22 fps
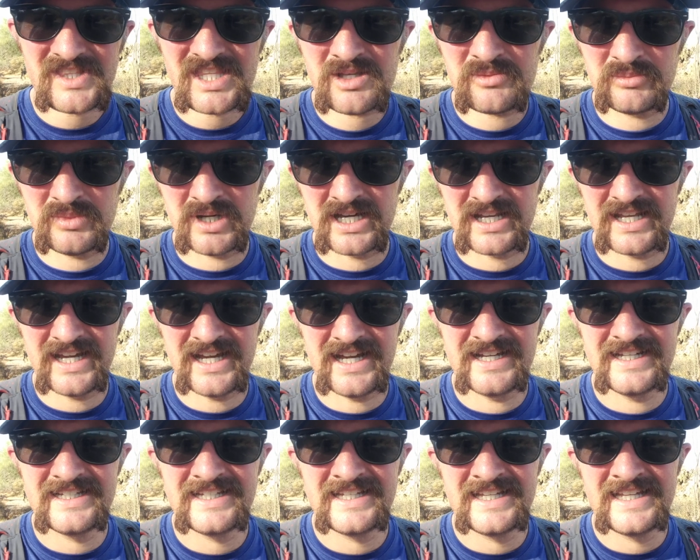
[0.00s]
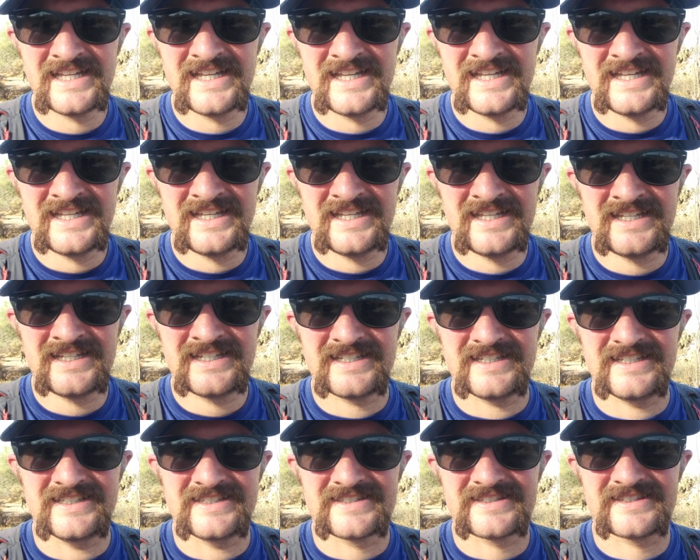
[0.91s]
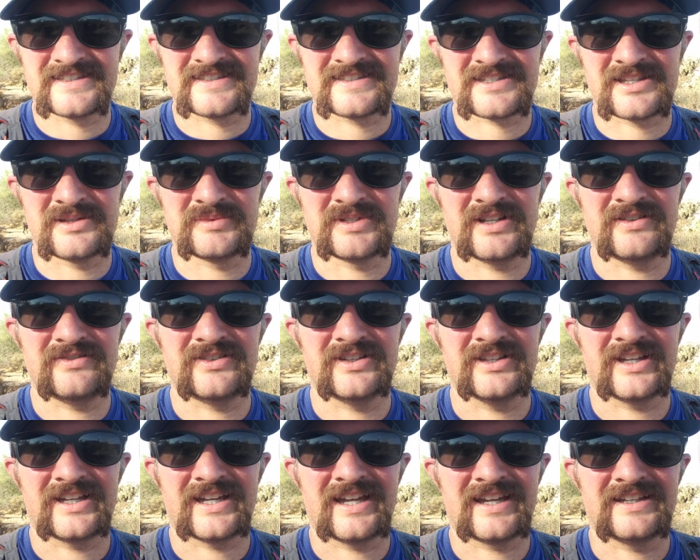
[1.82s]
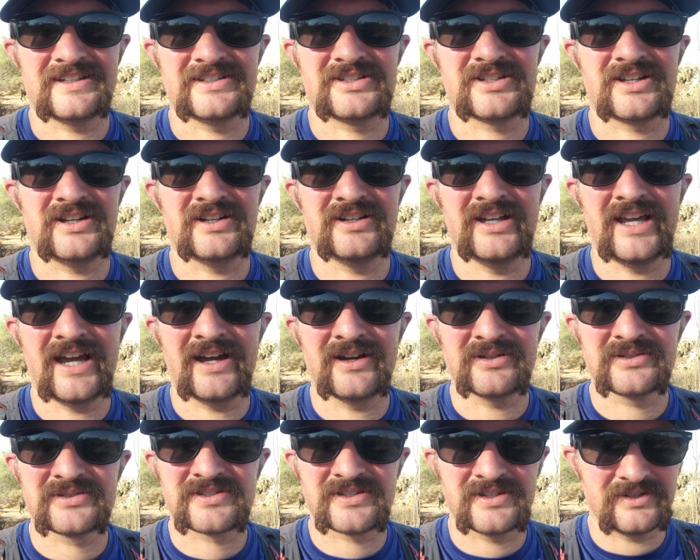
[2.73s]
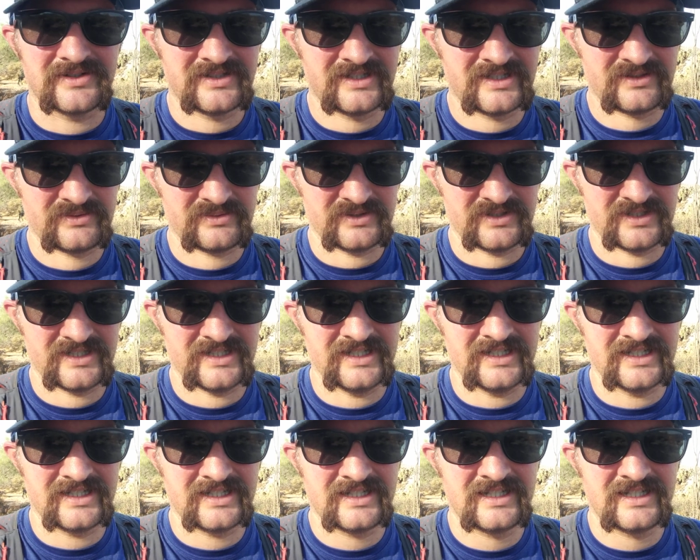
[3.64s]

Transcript: But it's something I feel like I can share now, so I wanted to